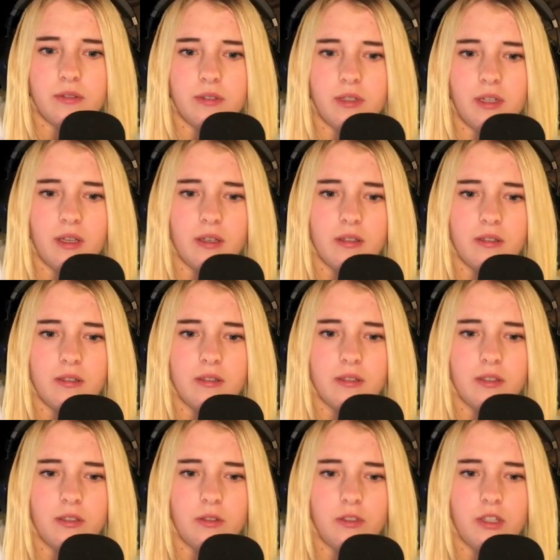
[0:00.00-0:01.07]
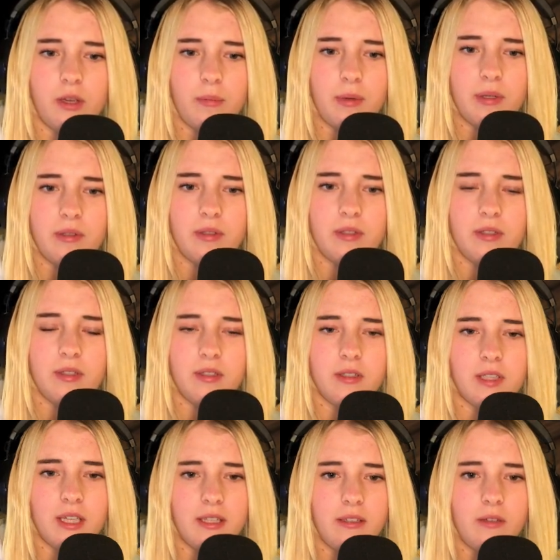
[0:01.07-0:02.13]
Ah, good job.
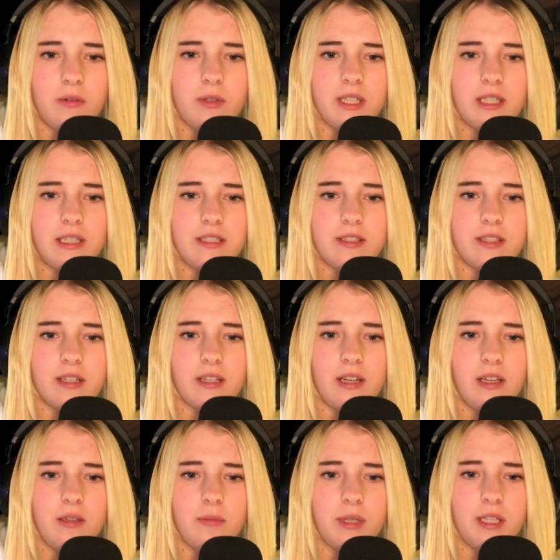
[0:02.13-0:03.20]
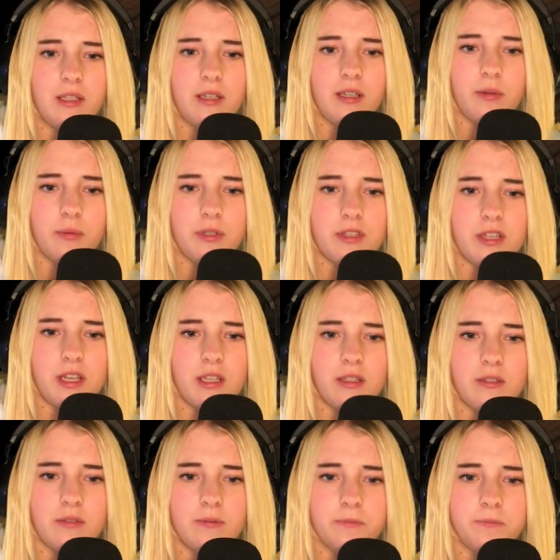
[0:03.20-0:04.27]
Kind of realistic climbing, I would say.
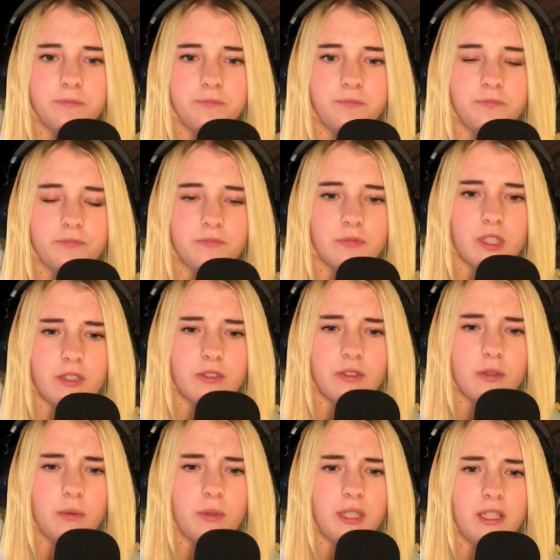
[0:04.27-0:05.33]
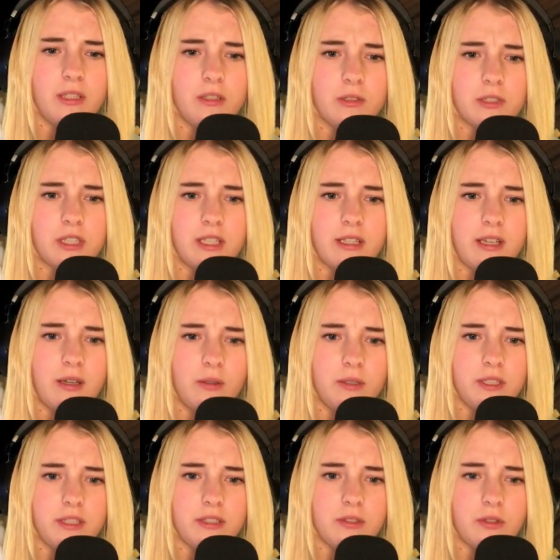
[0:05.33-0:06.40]
Because it really looks like Harry
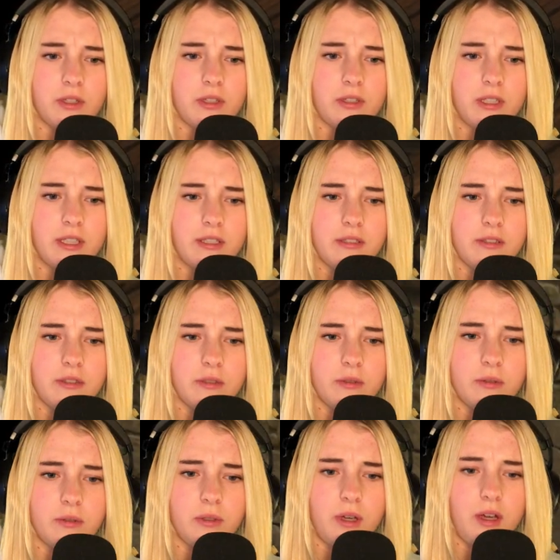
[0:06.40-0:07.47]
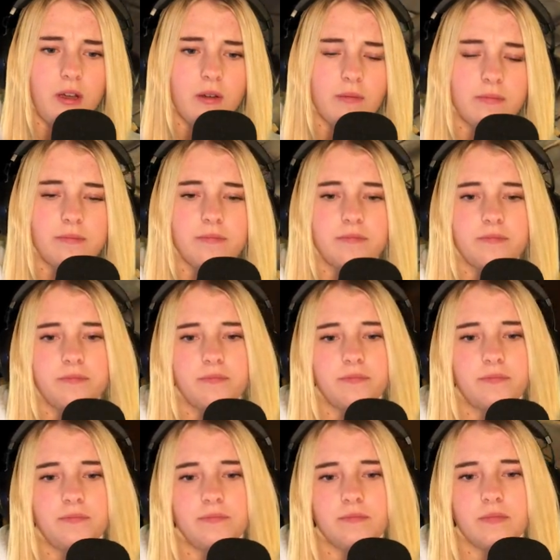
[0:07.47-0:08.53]
is struggling to... Ah!
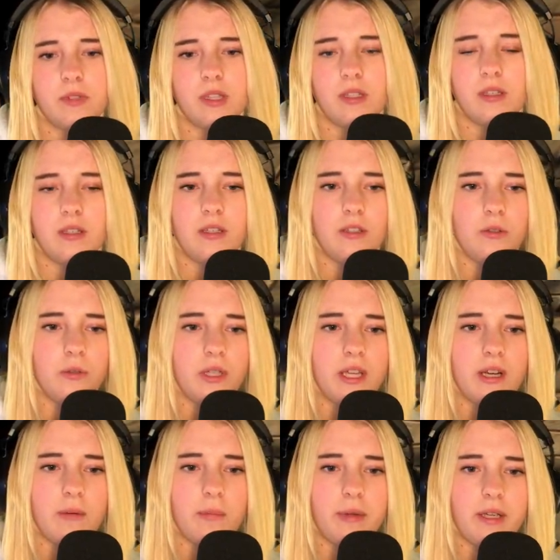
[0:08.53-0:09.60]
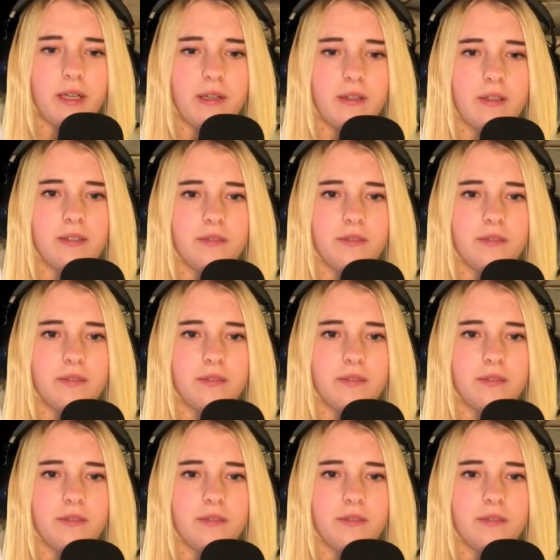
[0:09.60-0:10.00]
To get up here.